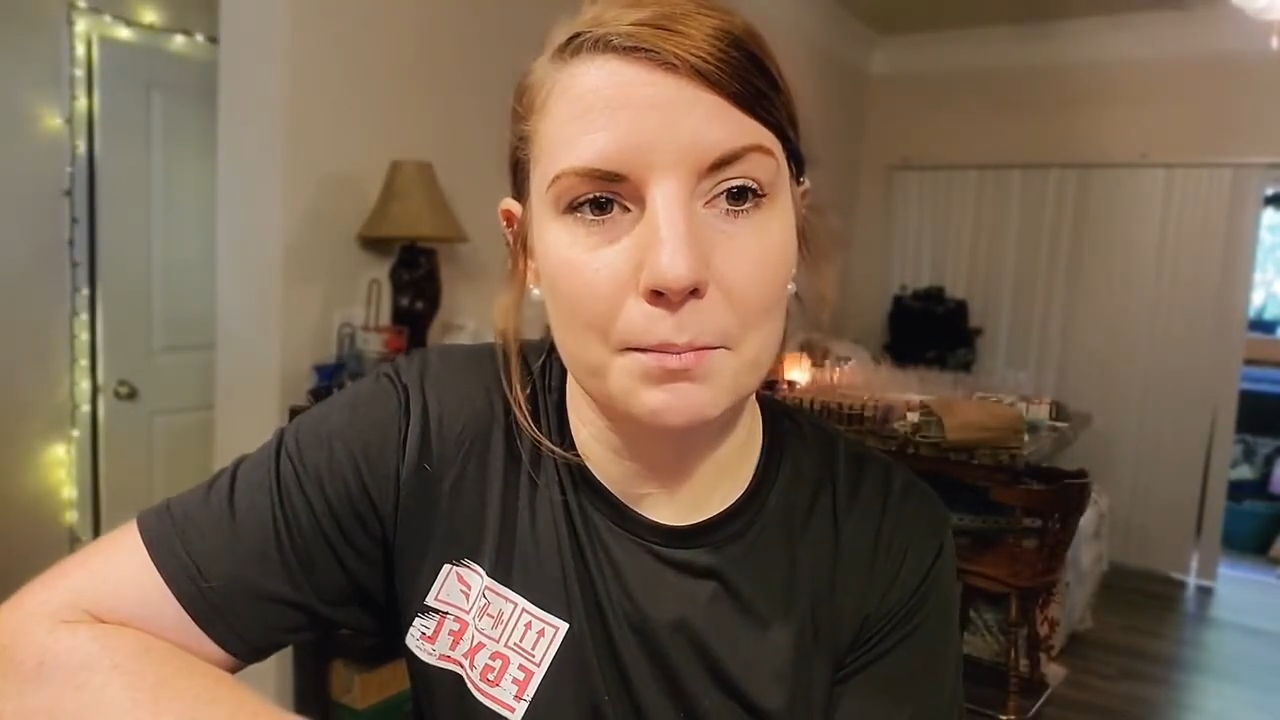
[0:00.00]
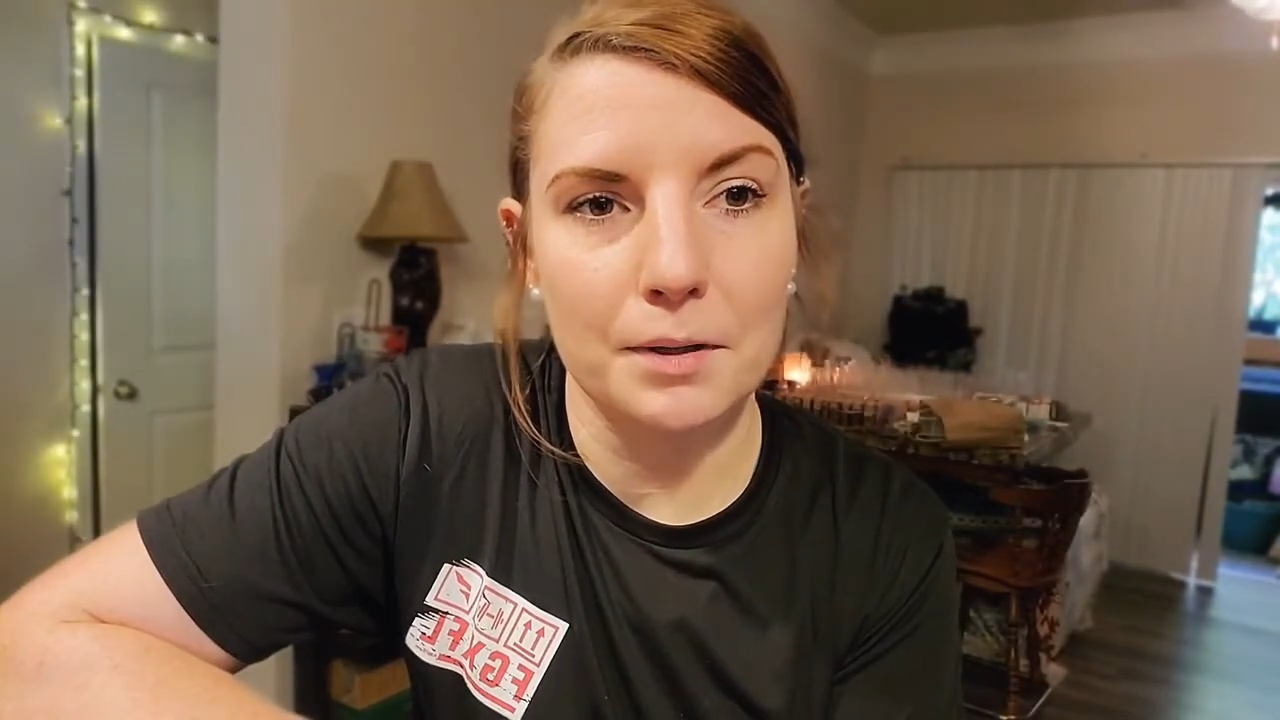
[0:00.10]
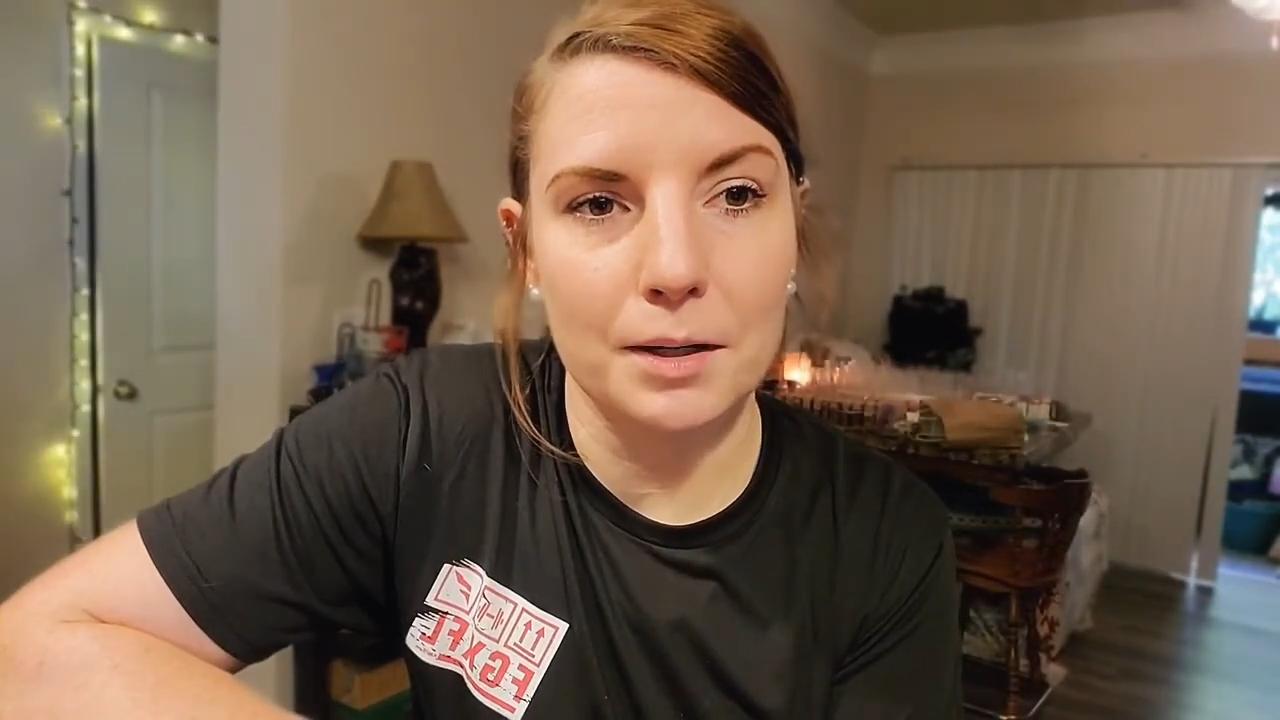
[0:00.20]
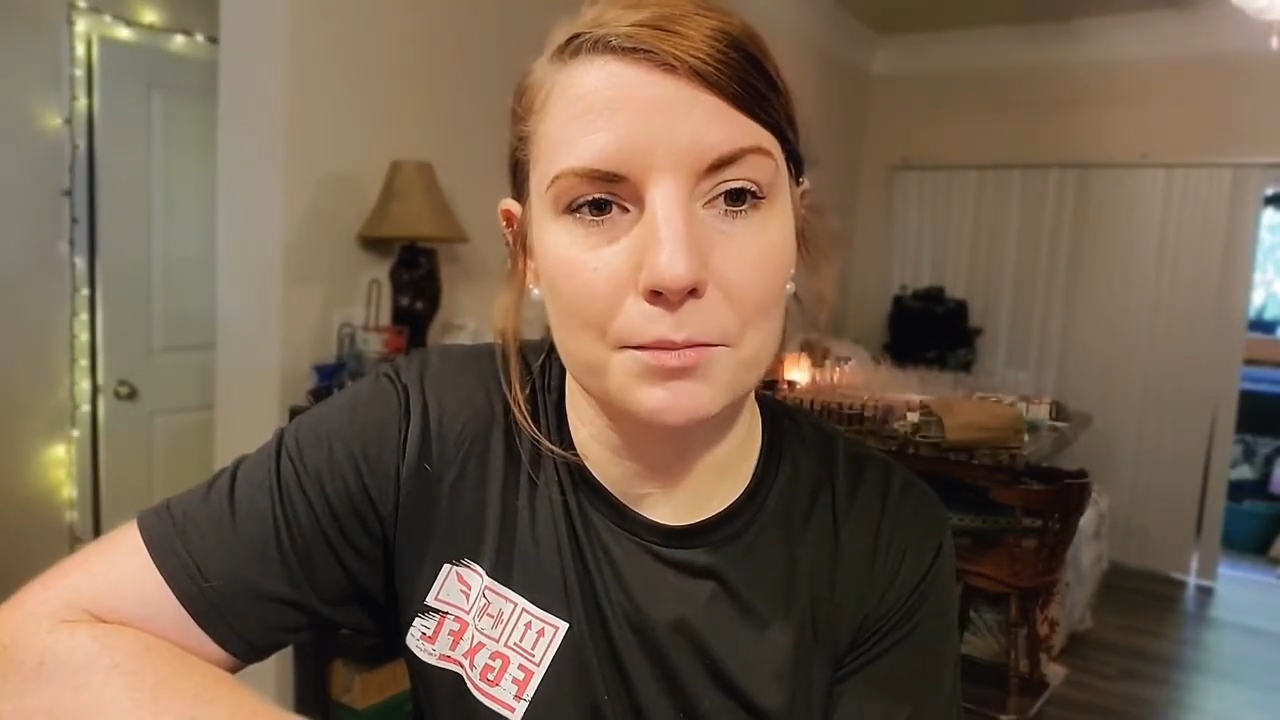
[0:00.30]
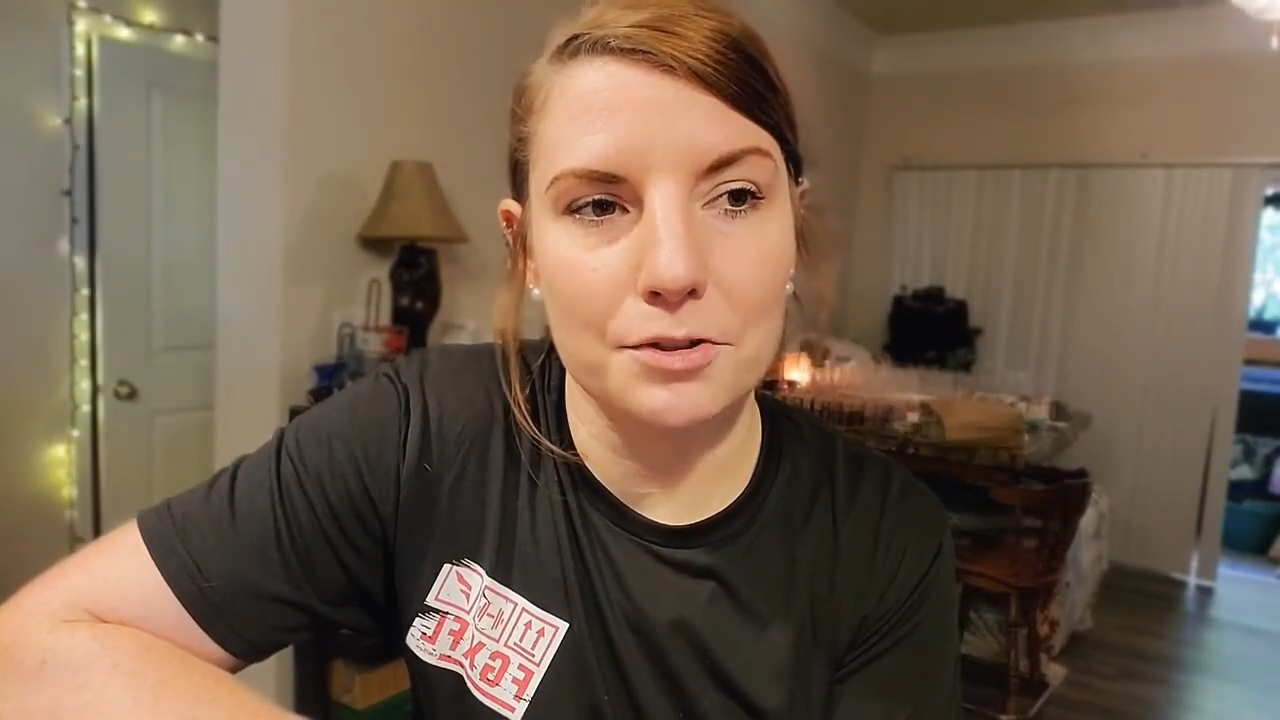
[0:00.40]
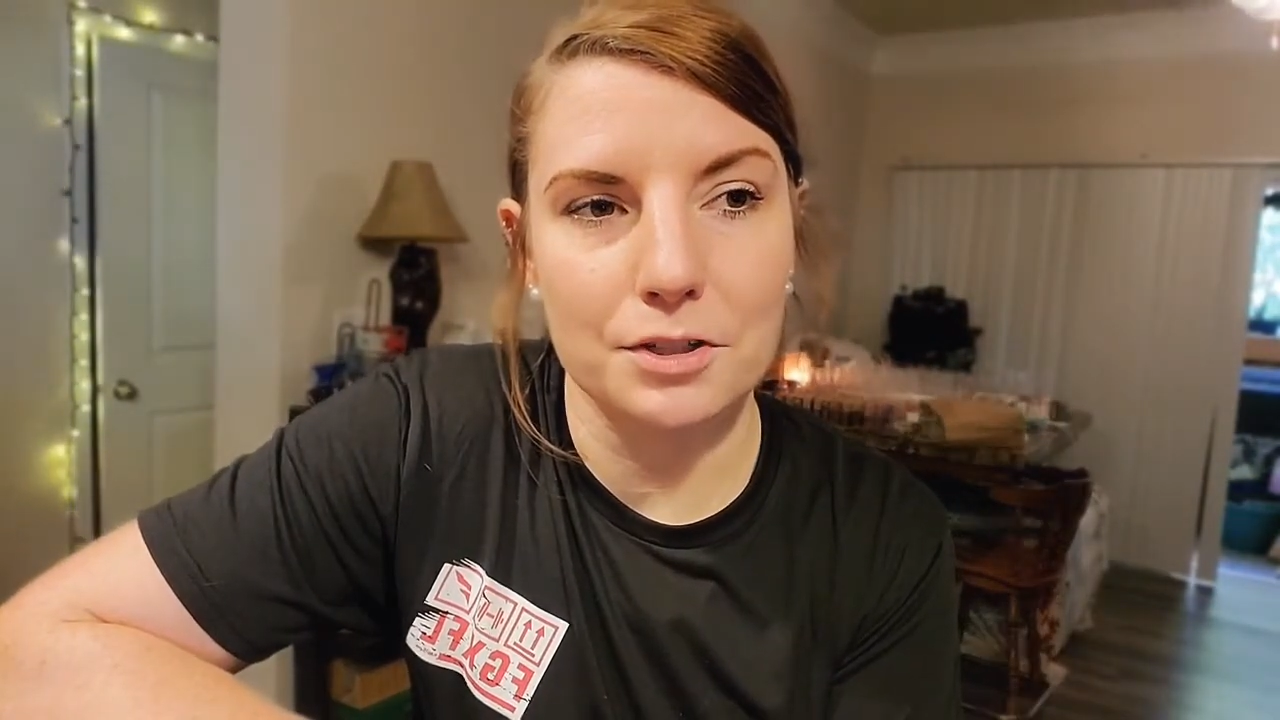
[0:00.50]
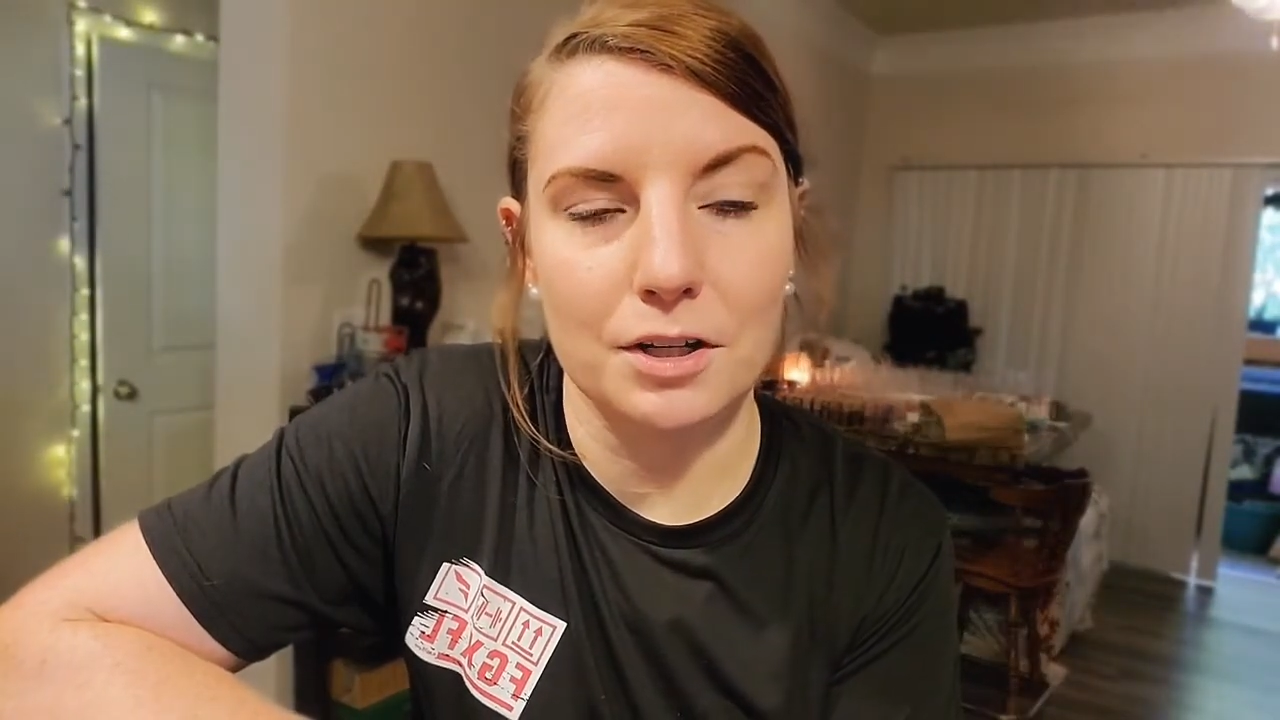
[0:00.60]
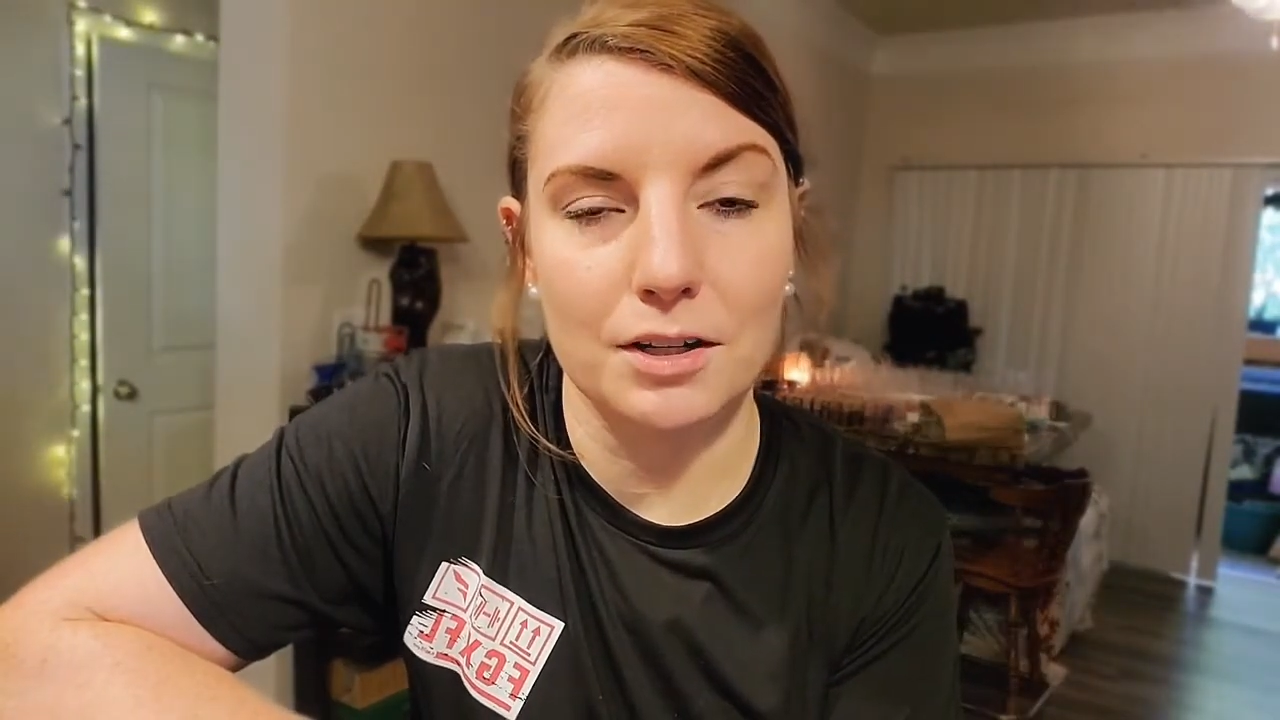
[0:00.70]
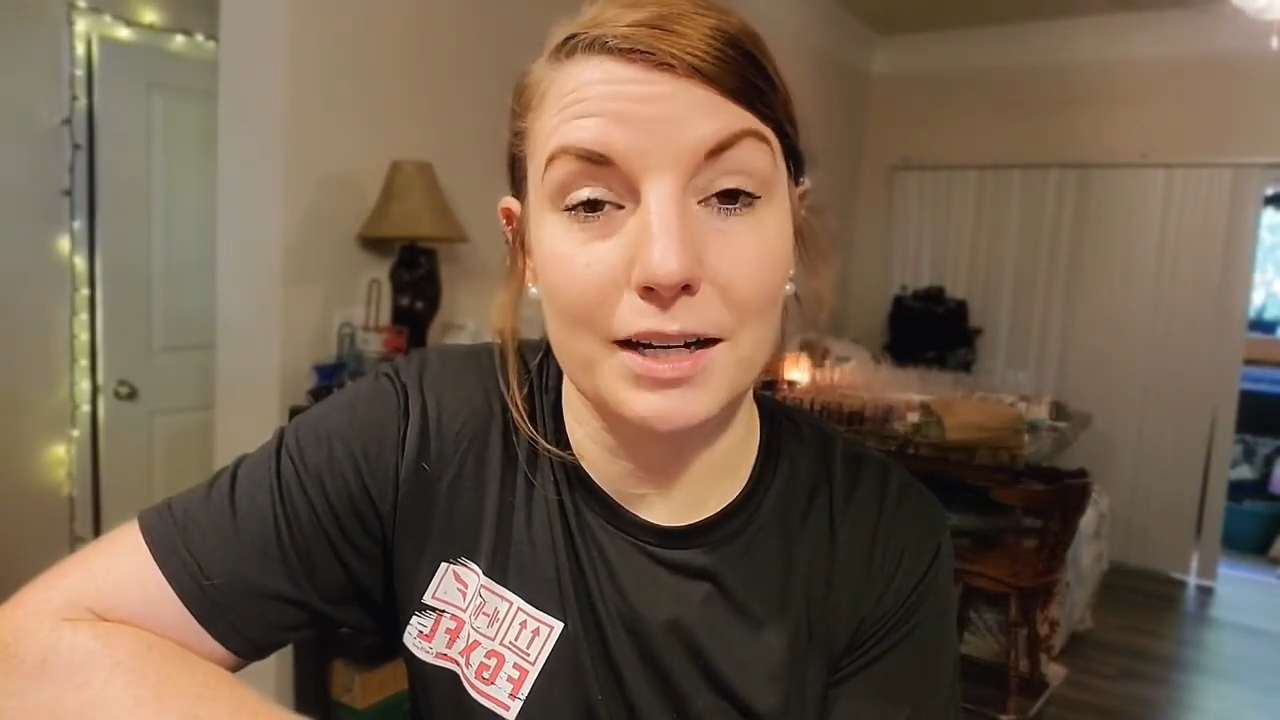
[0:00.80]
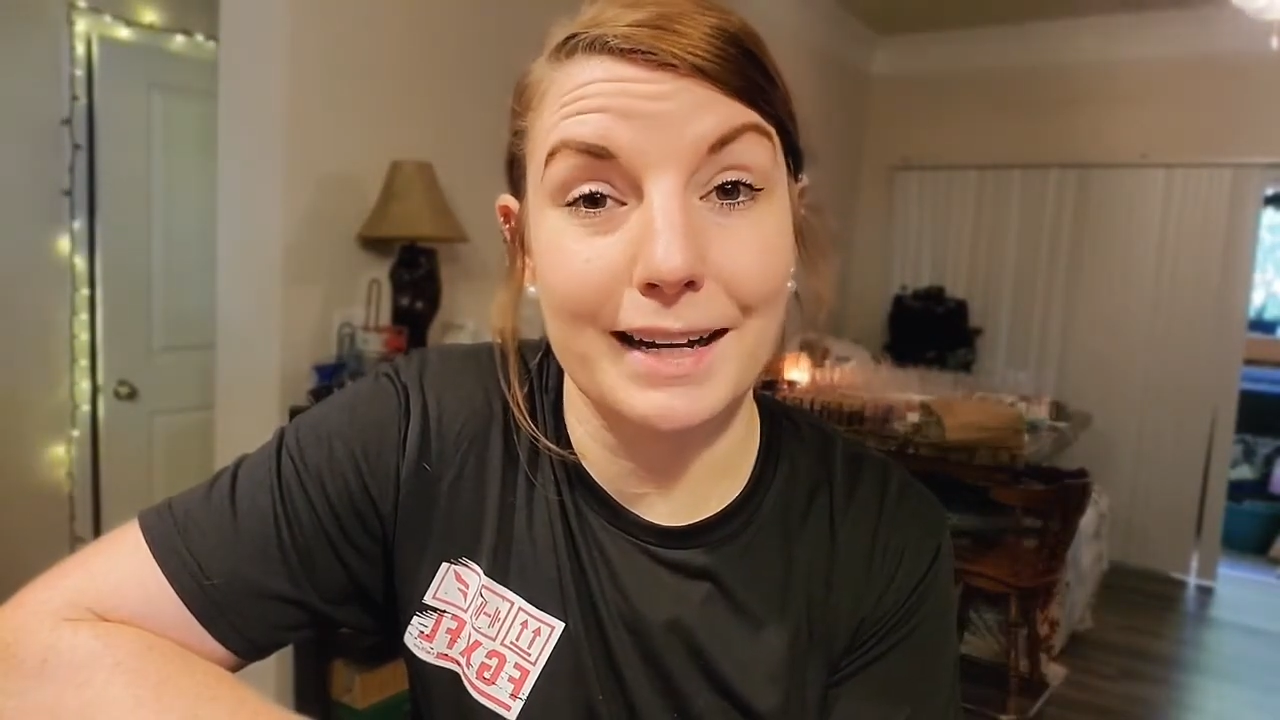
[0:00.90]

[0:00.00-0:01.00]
mom used to call it a